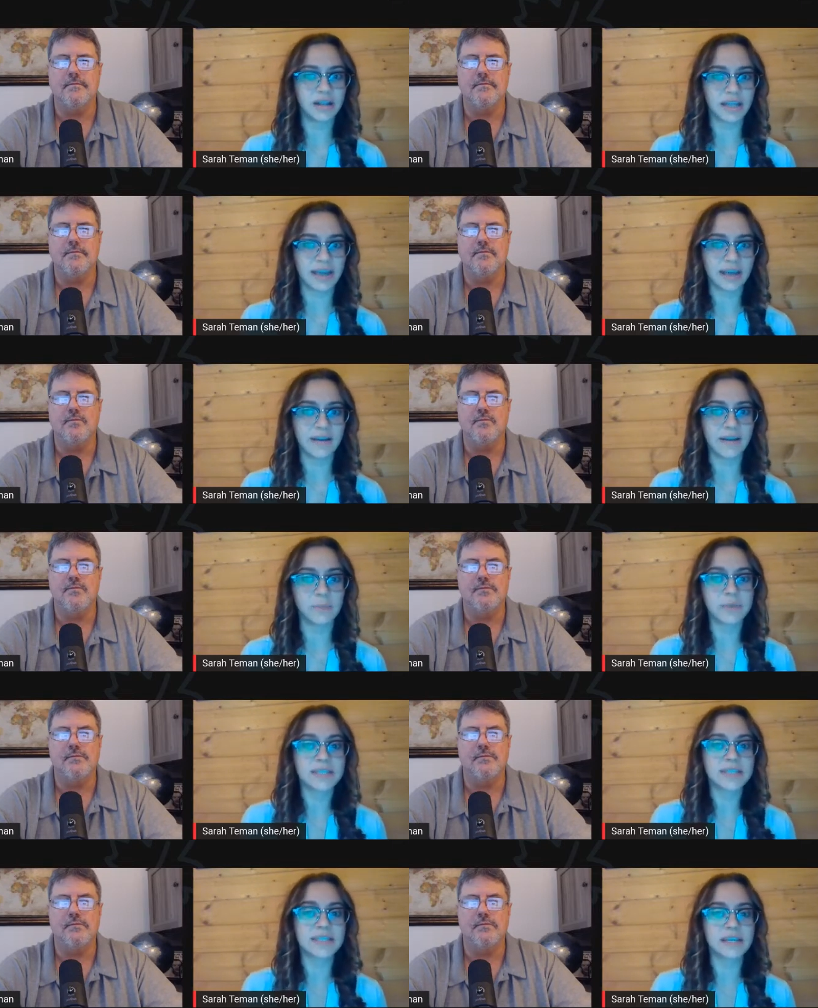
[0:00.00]
Speaker 1: on land, it
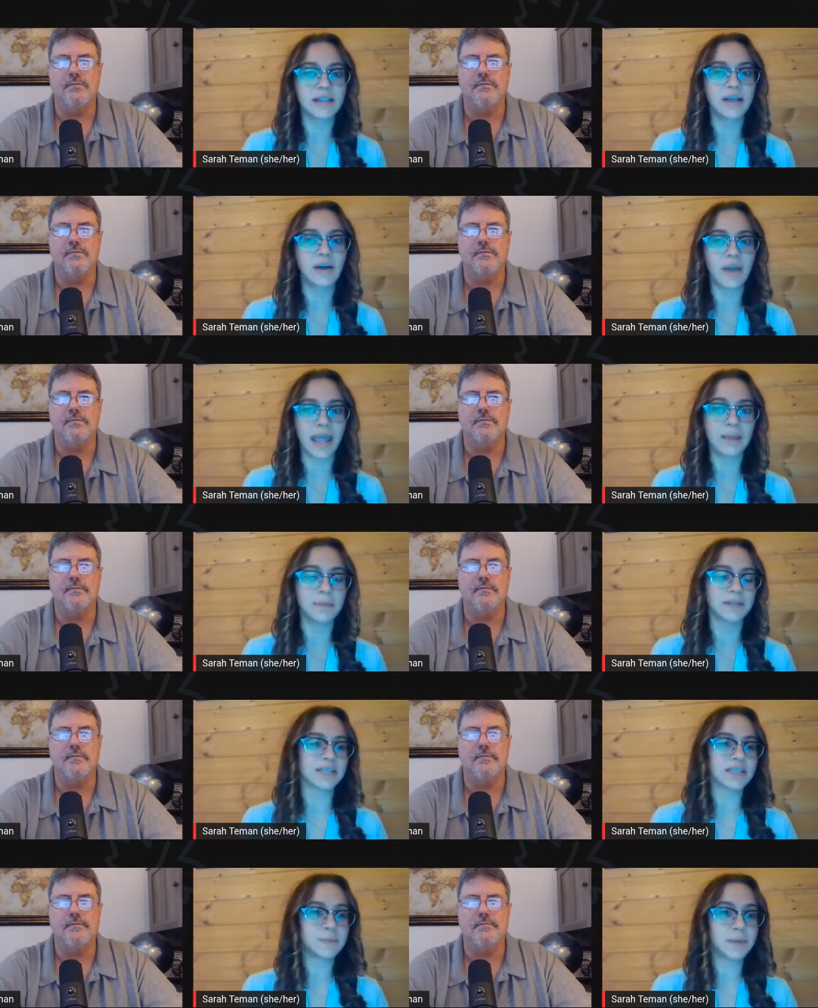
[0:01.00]
was still able
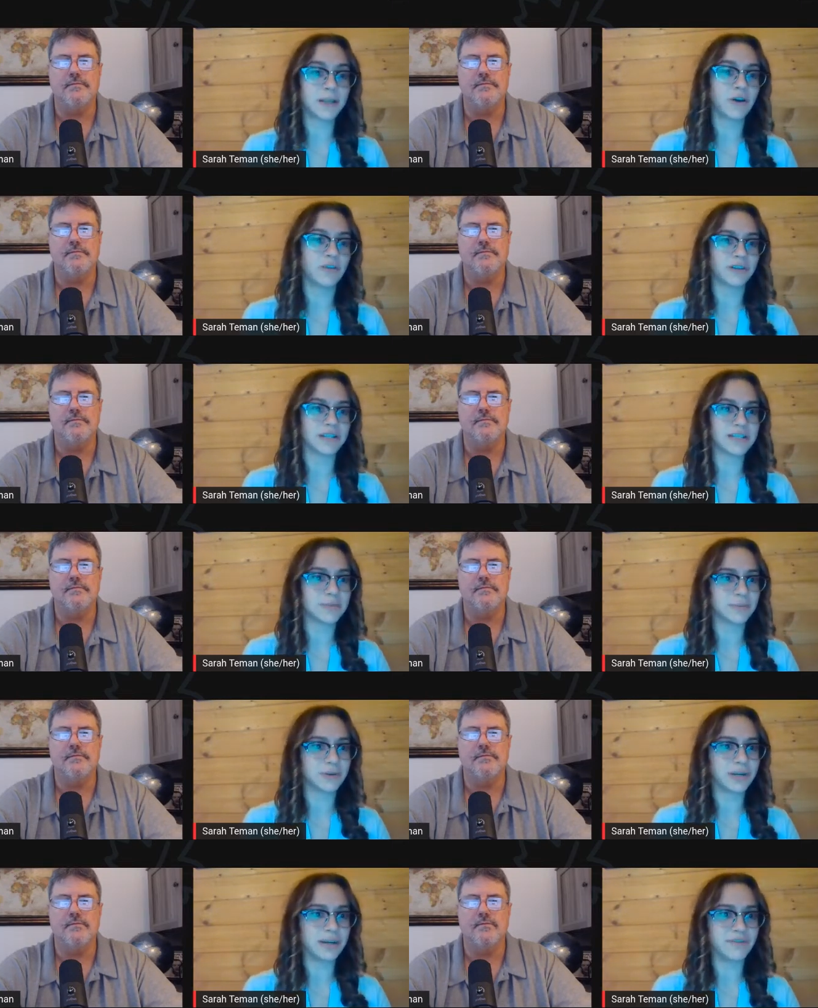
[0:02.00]
to spill over into the
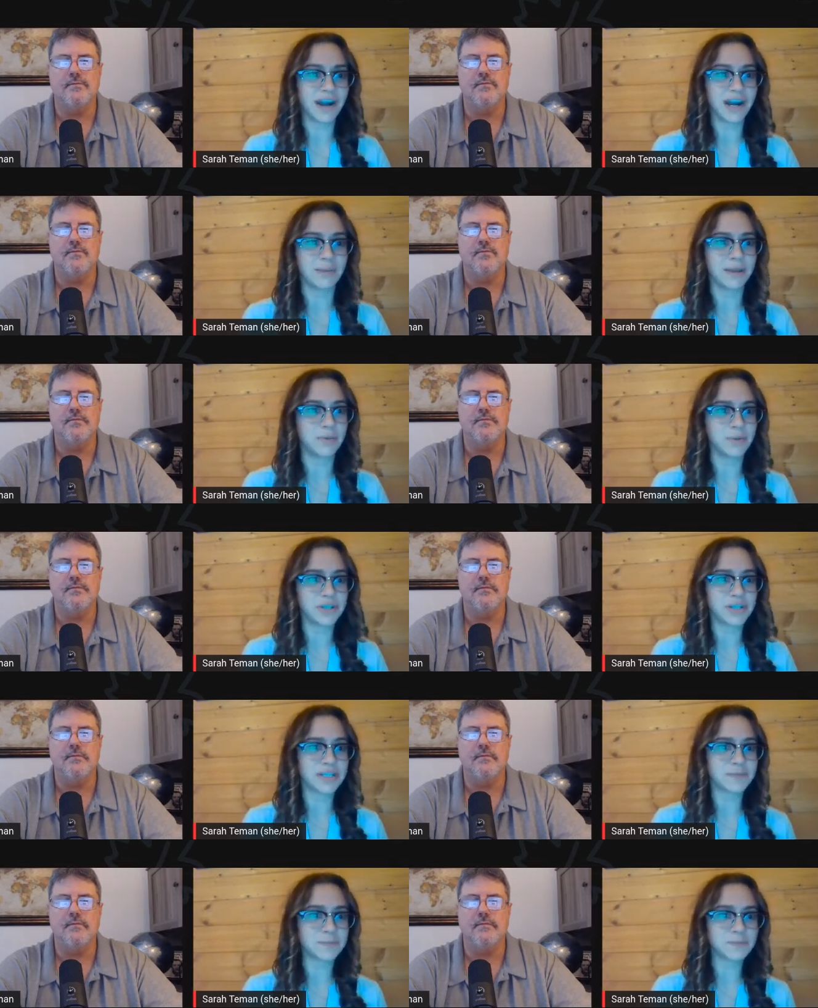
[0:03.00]
marine environment, which
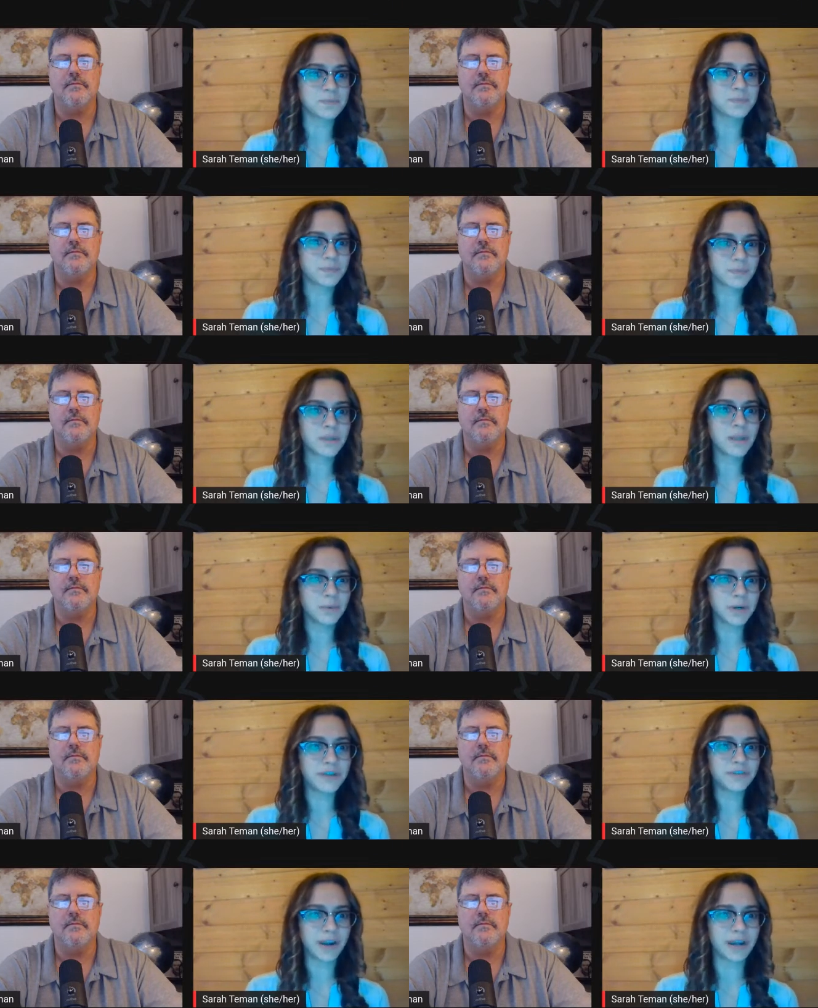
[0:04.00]
is
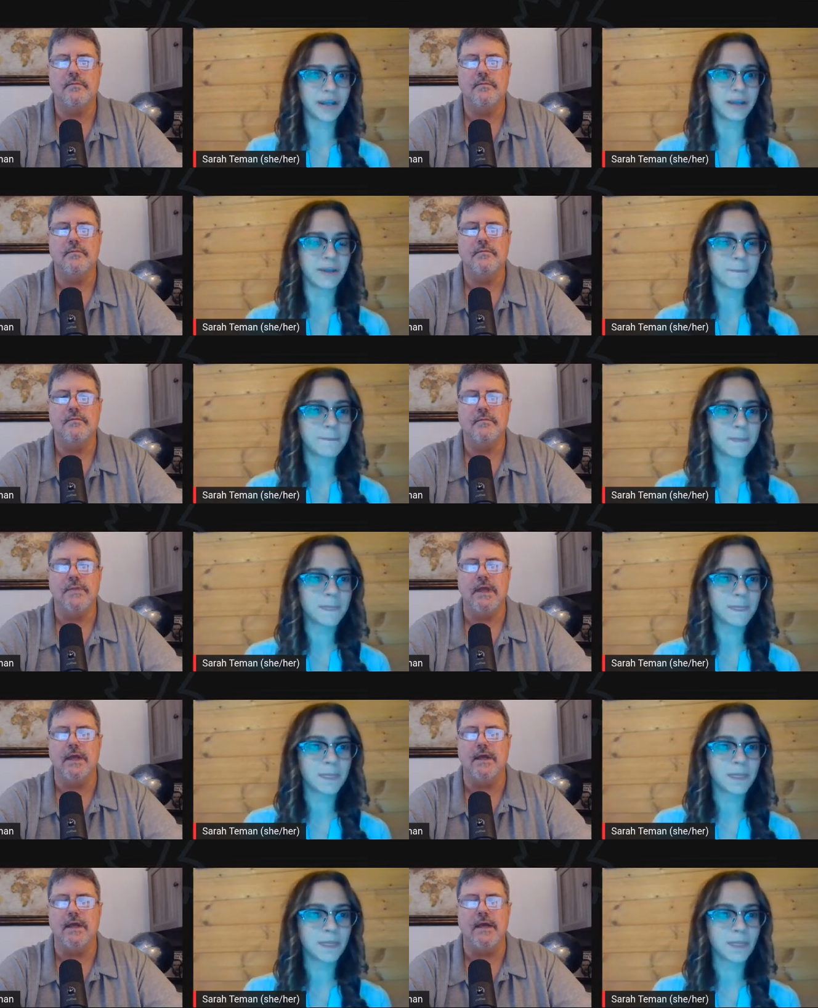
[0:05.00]
pretty frightening.
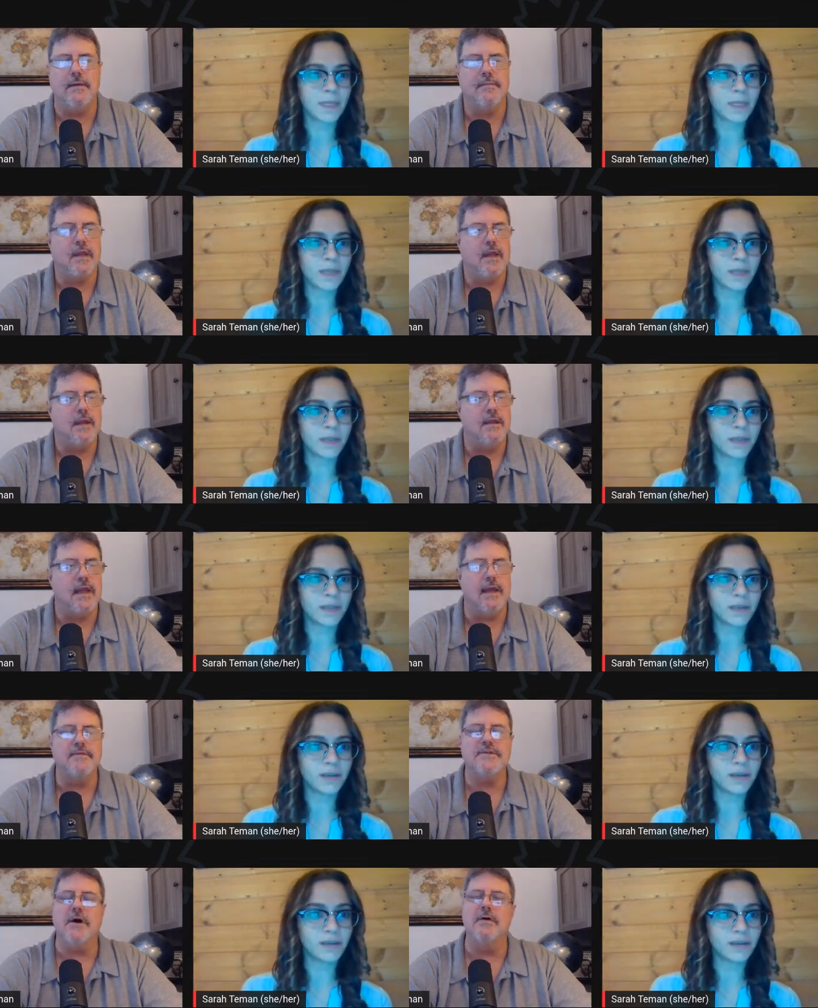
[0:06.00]
Speaker 2: Yeah, yeah,
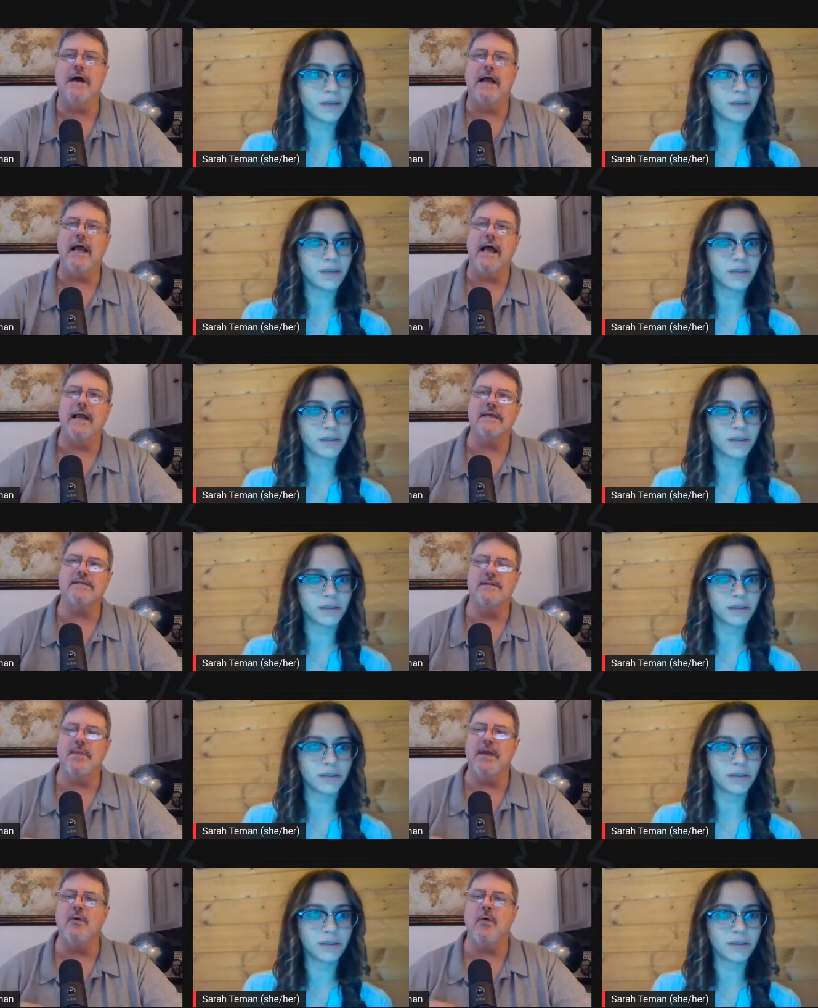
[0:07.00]
yeah. So I, I guess the
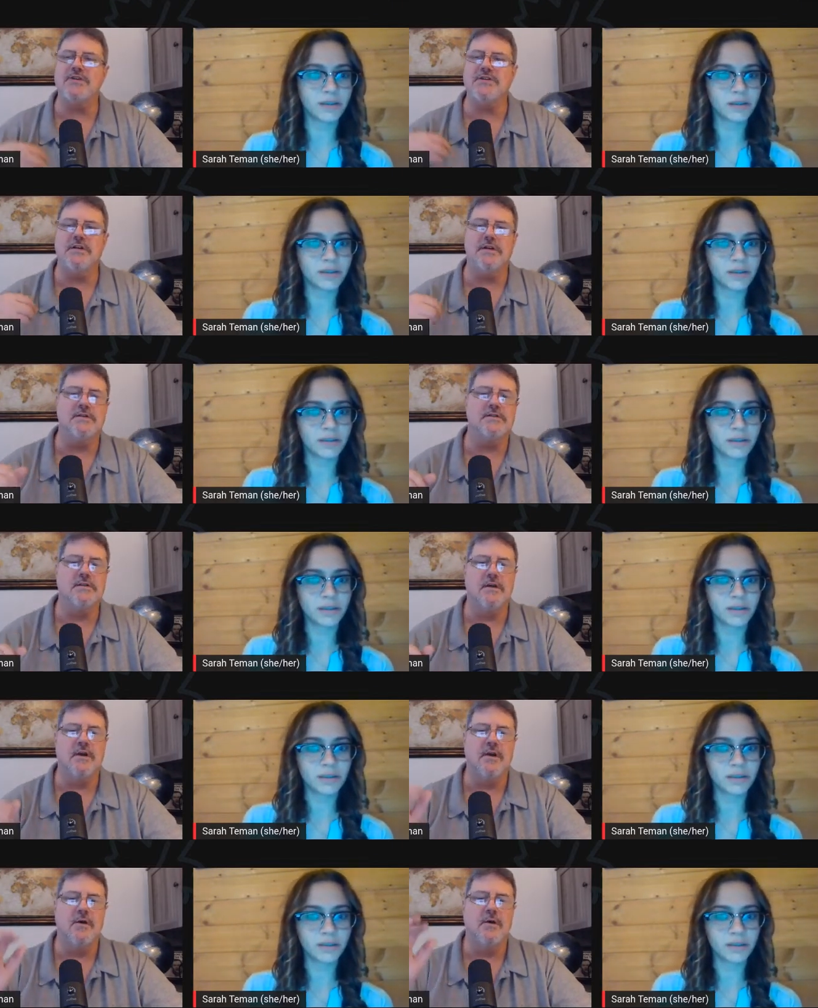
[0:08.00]
big question is,
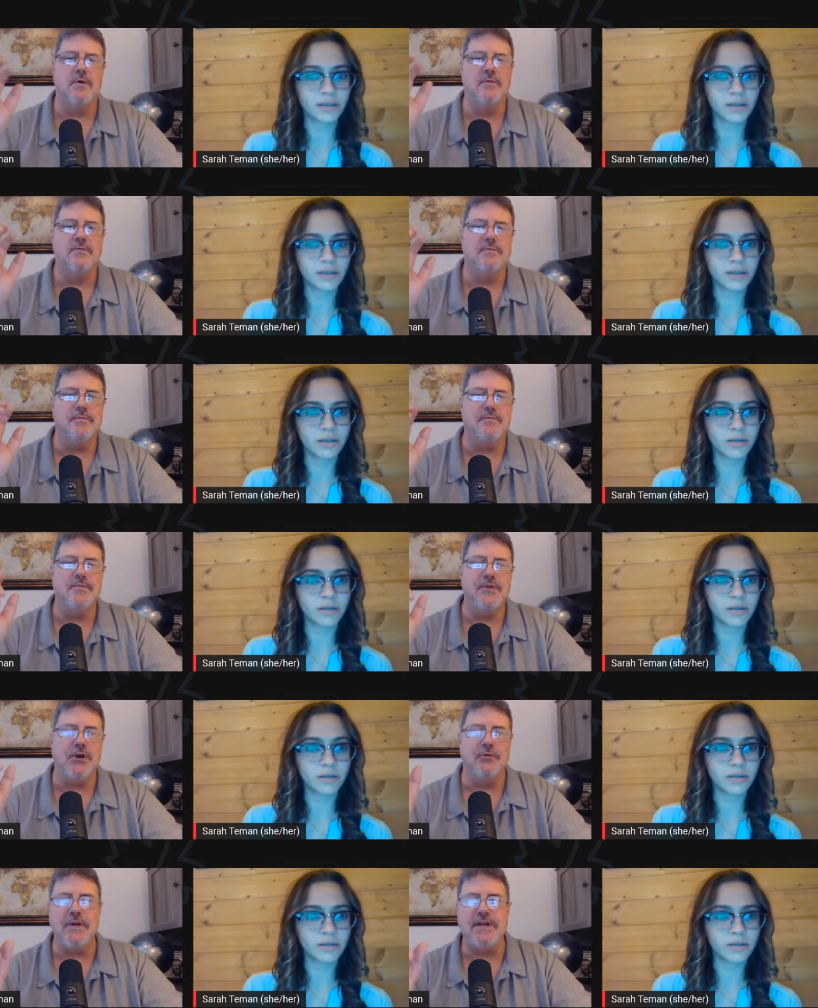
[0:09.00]

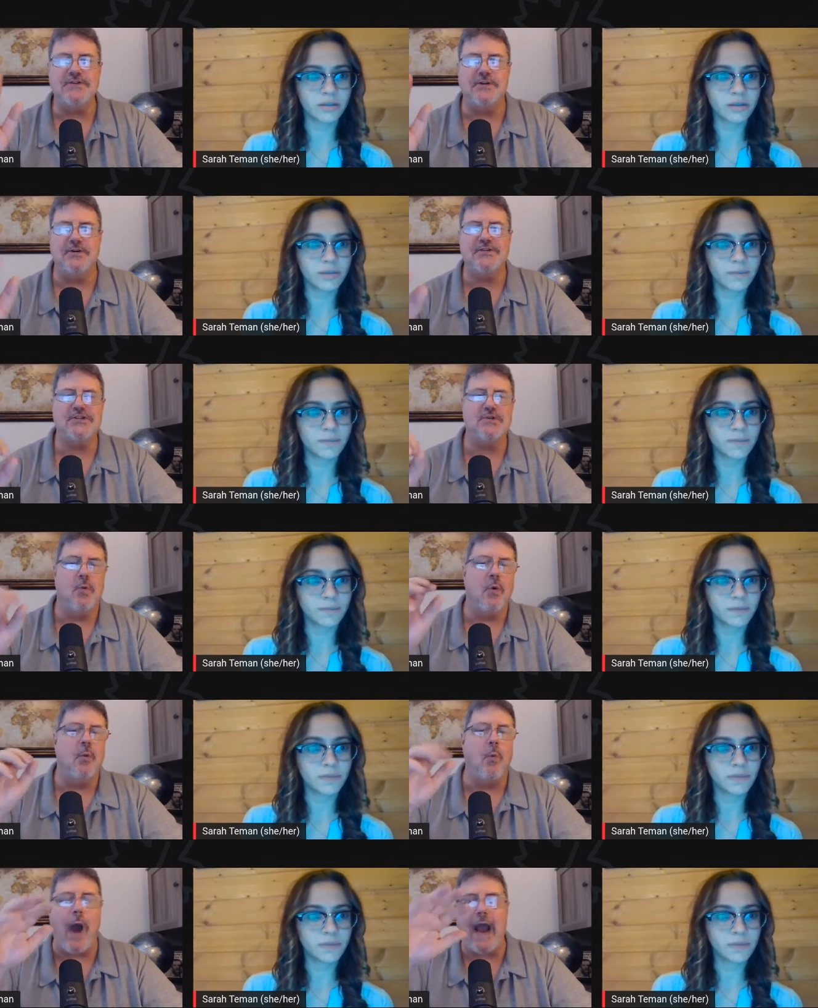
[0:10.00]
your research.
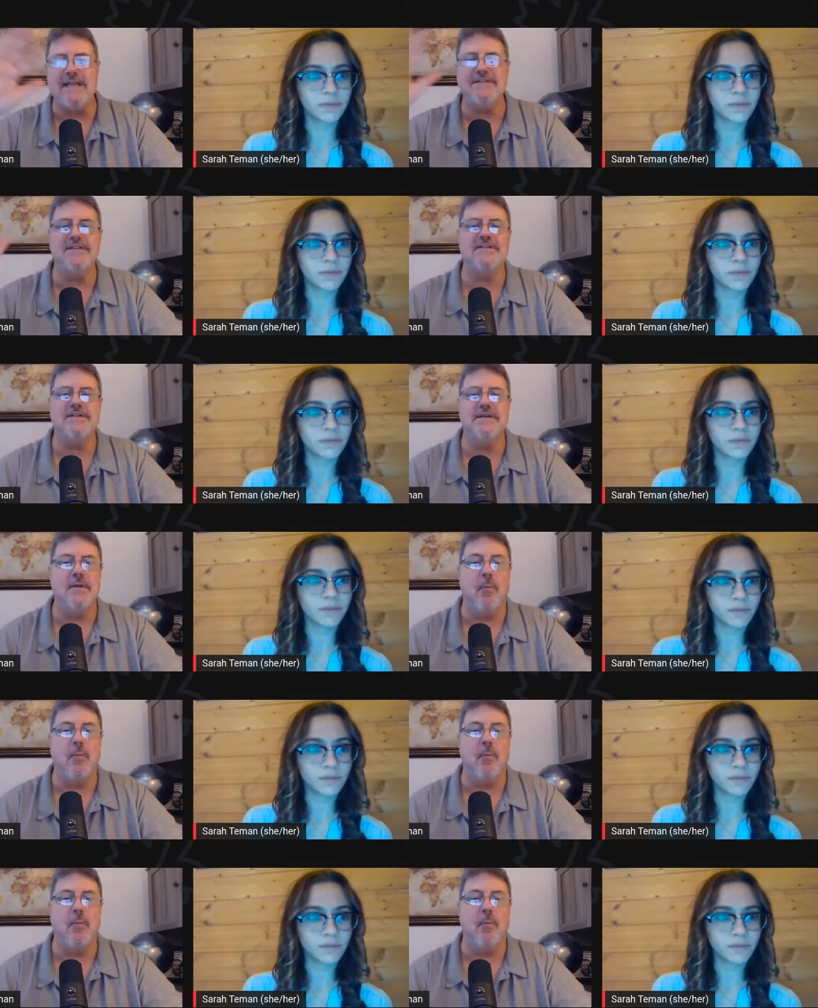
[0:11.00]
Why is this?